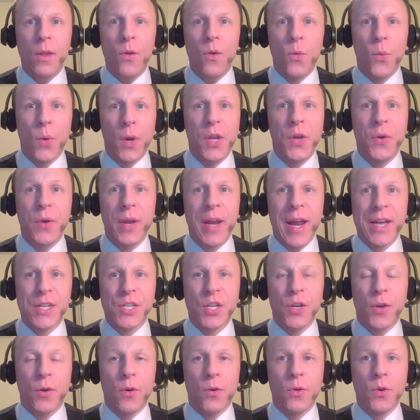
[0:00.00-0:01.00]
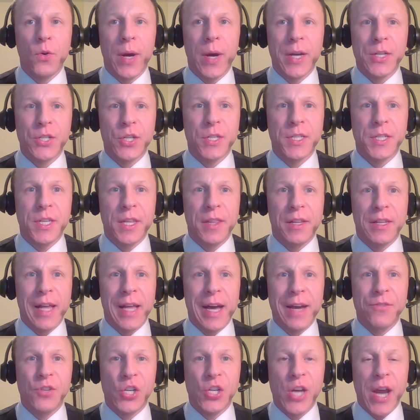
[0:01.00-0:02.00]
where you can ask your own questions in the
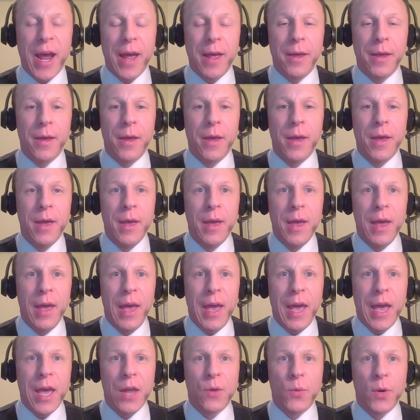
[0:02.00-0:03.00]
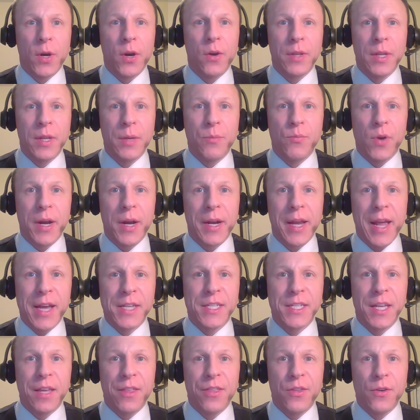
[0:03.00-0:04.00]
live chat. And we're currently
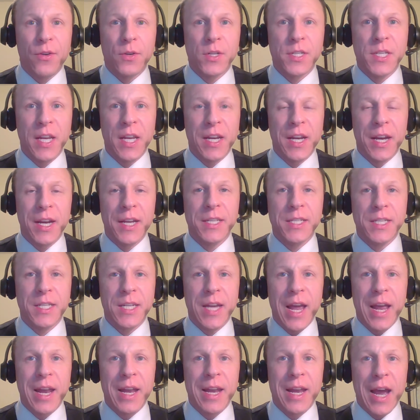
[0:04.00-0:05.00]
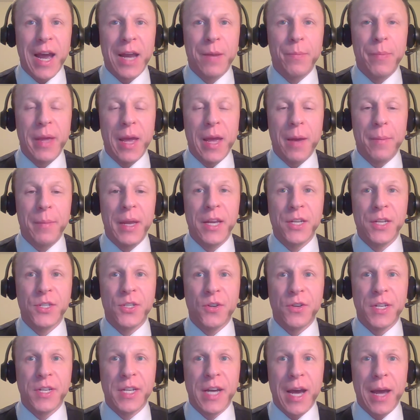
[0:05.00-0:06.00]
broadcasting Thursday nights at 9 p.m.
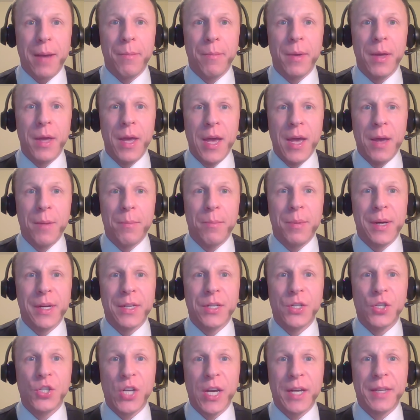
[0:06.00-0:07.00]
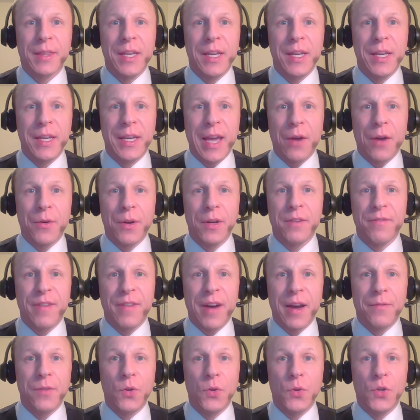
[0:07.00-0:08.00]
Eastern Time, but check the Counting to
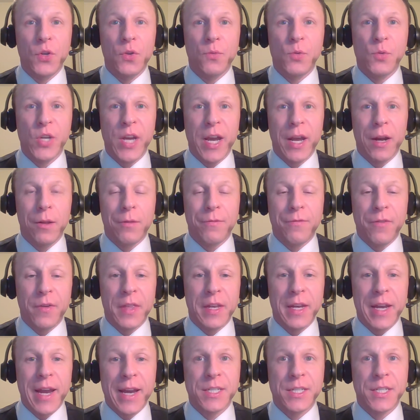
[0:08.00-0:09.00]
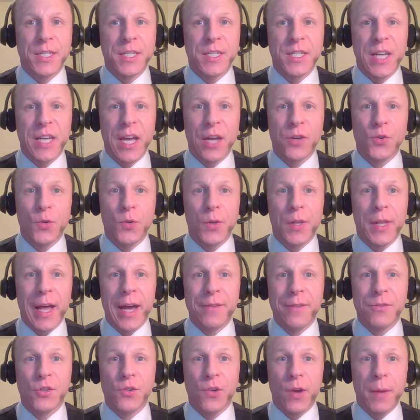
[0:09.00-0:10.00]
Five YouTube channel for the next scheduled
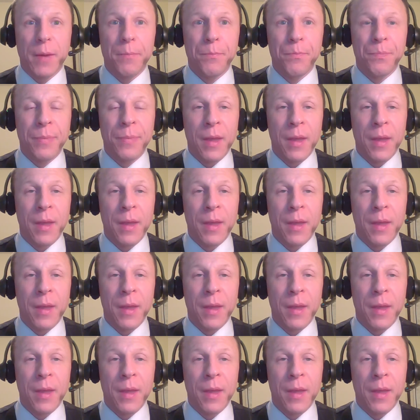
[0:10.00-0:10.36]
live stream.